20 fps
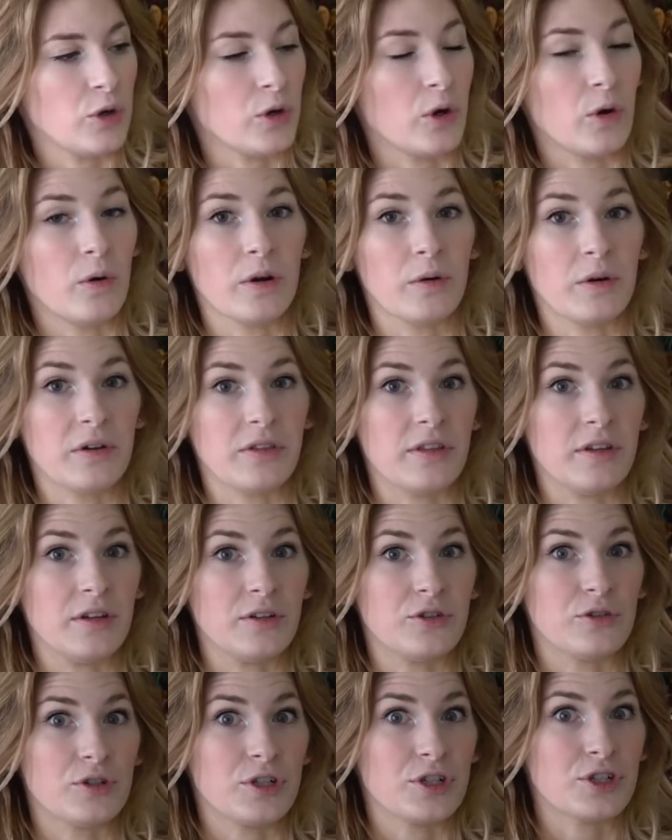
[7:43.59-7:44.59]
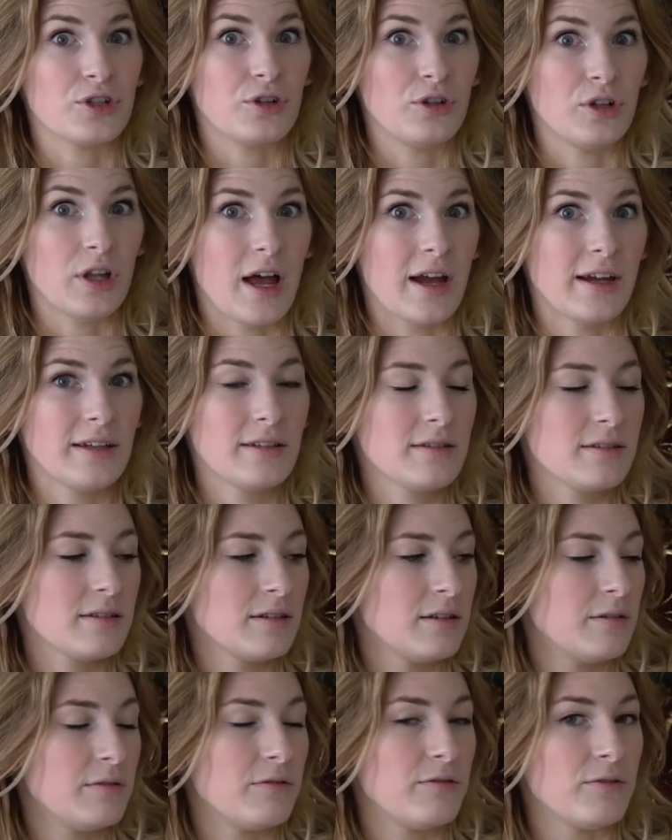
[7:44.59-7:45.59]
you're going with the traditional lines
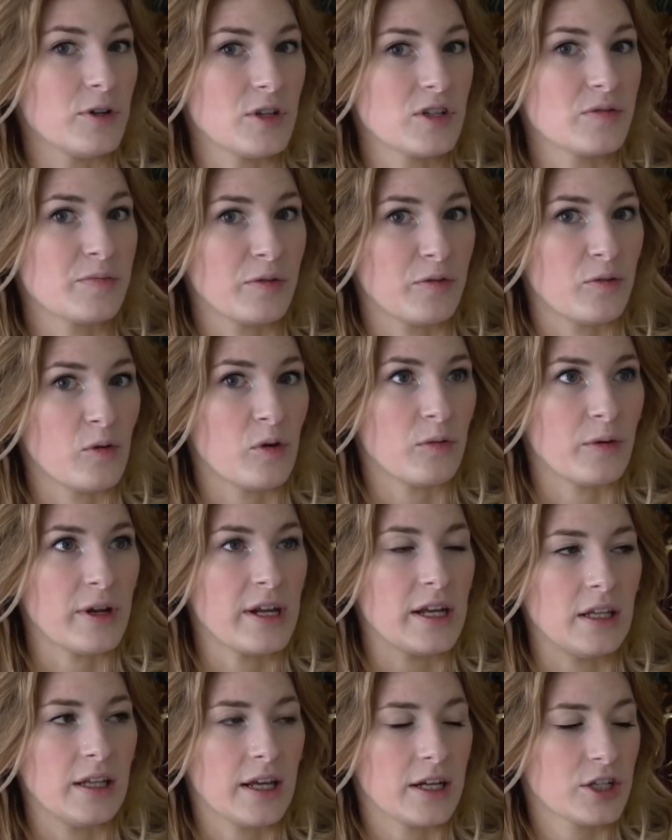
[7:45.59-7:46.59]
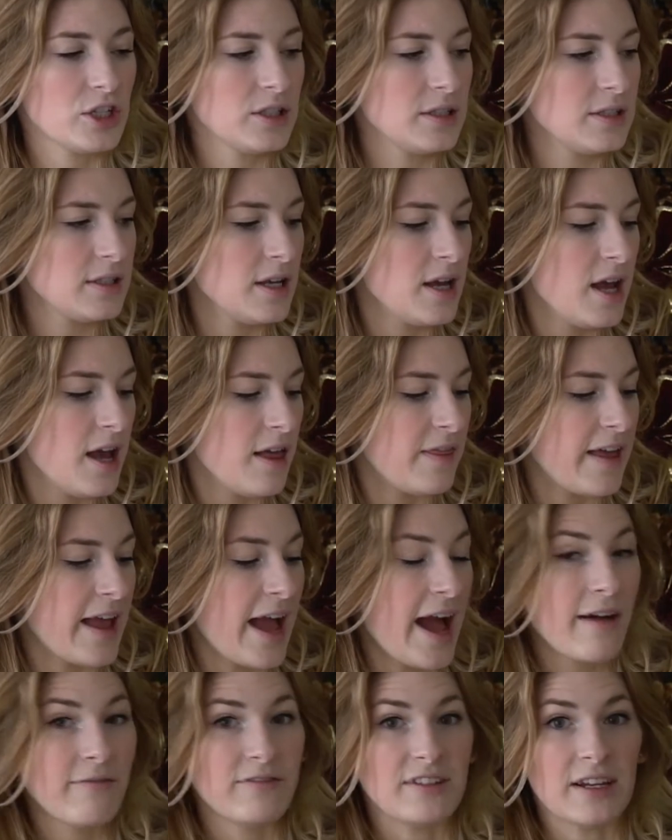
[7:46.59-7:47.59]
first before recollections. They
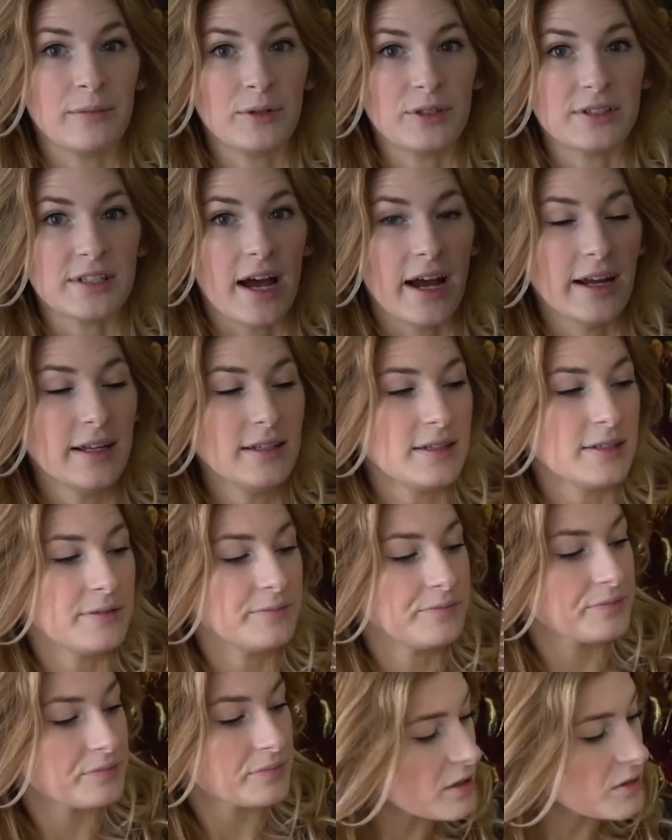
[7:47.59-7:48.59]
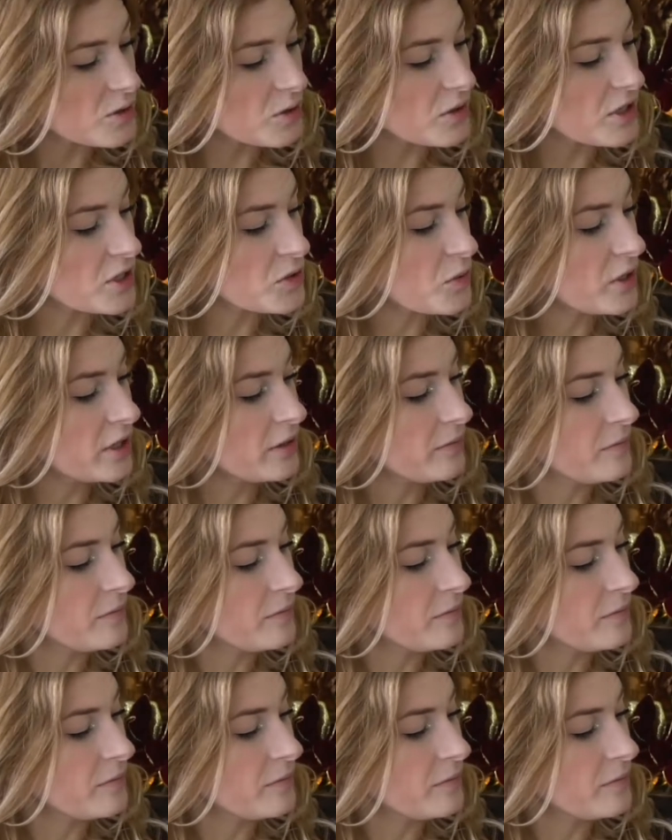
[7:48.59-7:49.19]
have double sides. So this one,